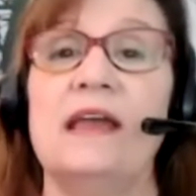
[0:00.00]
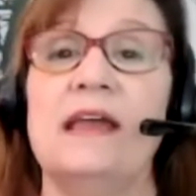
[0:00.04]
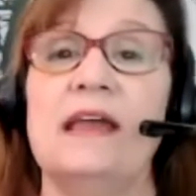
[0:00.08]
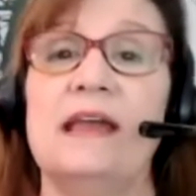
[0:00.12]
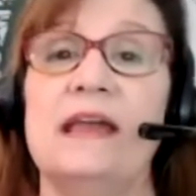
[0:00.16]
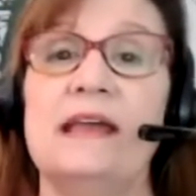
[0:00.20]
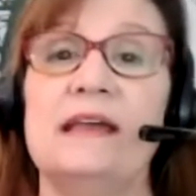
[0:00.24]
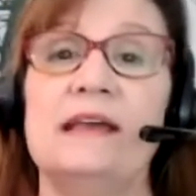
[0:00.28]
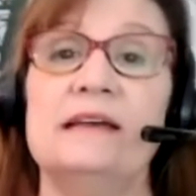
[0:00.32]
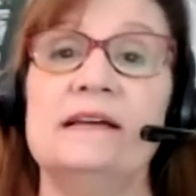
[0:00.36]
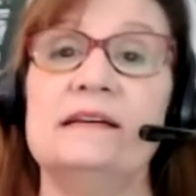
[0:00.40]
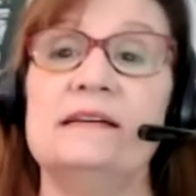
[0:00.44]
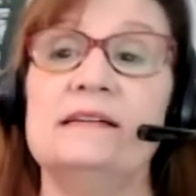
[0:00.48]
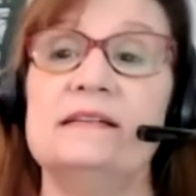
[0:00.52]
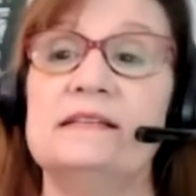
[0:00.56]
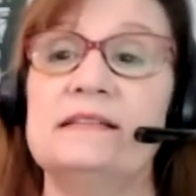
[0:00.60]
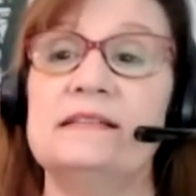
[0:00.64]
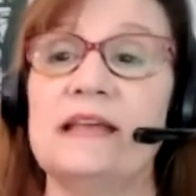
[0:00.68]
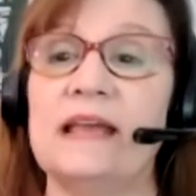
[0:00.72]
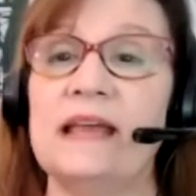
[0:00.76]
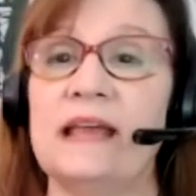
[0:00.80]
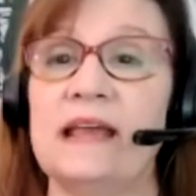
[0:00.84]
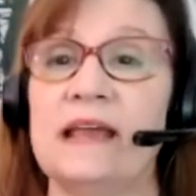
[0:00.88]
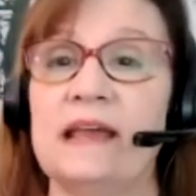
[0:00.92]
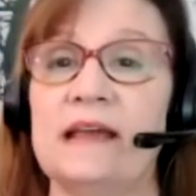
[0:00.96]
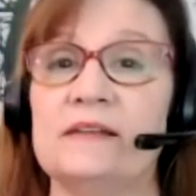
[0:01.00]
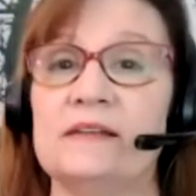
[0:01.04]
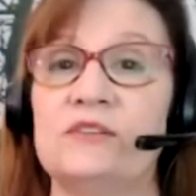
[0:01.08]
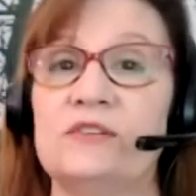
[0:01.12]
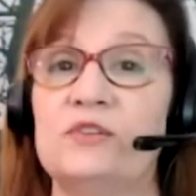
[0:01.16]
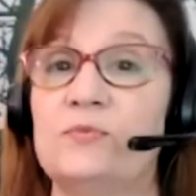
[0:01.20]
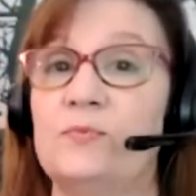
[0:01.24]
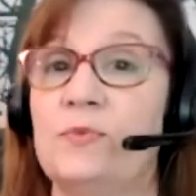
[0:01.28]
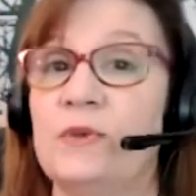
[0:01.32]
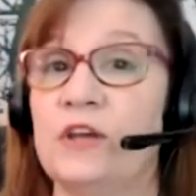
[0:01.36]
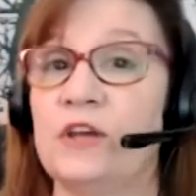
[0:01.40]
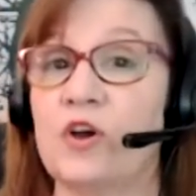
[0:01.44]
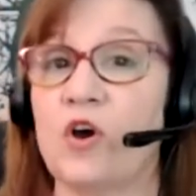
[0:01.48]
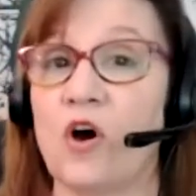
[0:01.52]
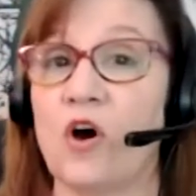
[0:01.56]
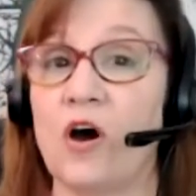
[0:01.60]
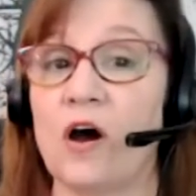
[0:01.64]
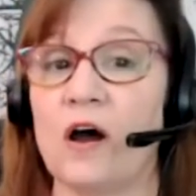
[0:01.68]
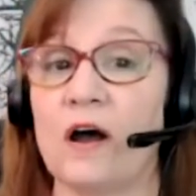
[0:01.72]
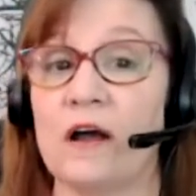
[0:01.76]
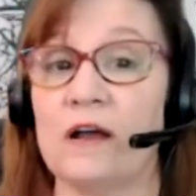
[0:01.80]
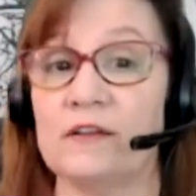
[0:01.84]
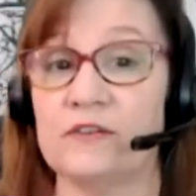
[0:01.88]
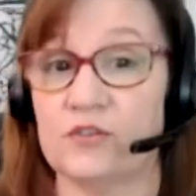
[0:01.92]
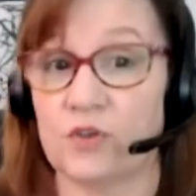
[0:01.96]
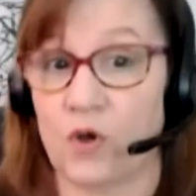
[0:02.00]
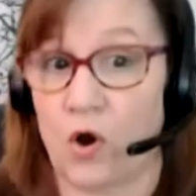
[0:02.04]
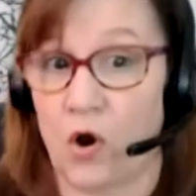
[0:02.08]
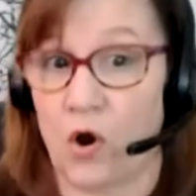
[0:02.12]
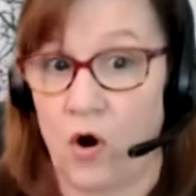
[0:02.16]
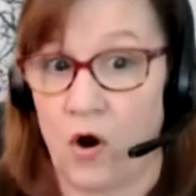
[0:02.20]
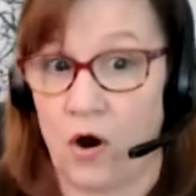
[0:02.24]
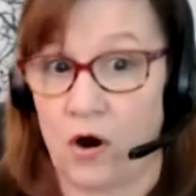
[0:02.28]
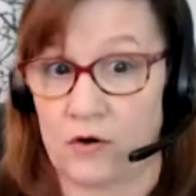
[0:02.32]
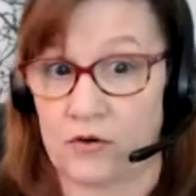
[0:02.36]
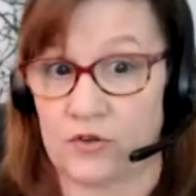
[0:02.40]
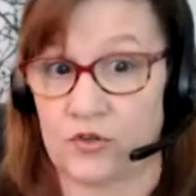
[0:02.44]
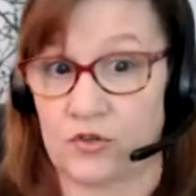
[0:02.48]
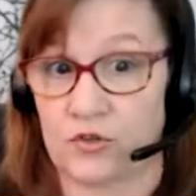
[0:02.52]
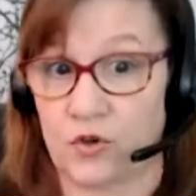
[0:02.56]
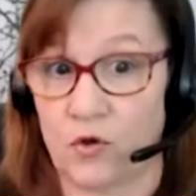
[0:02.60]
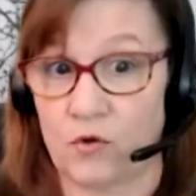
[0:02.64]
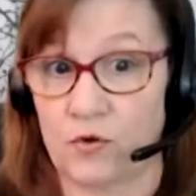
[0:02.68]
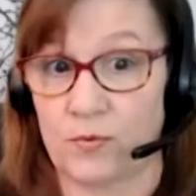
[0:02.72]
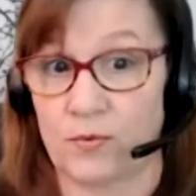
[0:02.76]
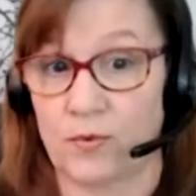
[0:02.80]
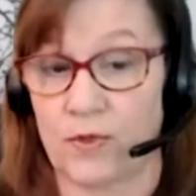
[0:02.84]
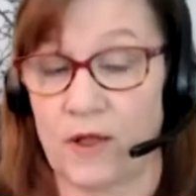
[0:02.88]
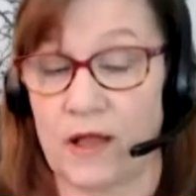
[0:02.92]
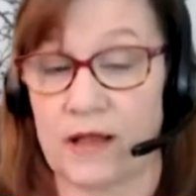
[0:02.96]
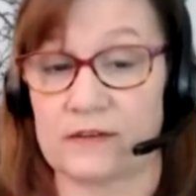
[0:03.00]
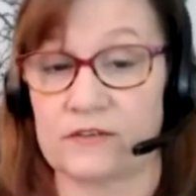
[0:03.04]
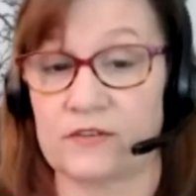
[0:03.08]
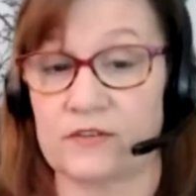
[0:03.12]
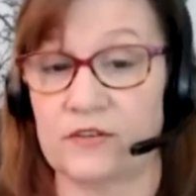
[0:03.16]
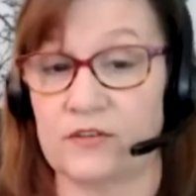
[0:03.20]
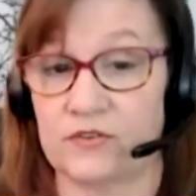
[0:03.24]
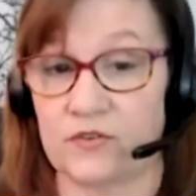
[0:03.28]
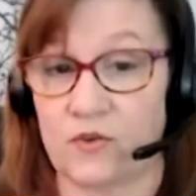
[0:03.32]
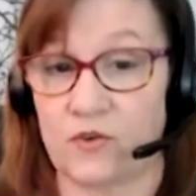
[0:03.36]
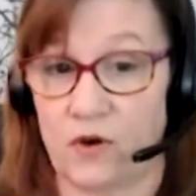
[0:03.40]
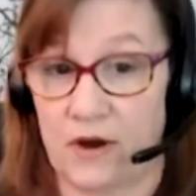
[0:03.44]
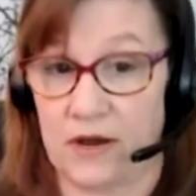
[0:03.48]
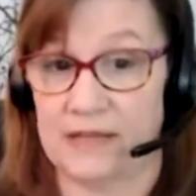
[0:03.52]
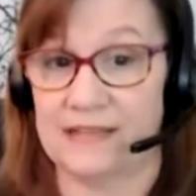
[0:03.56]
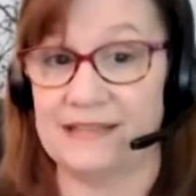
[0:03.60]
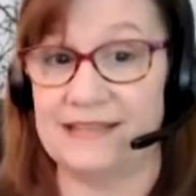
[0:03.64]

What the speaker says: Is it because our solar plexus, our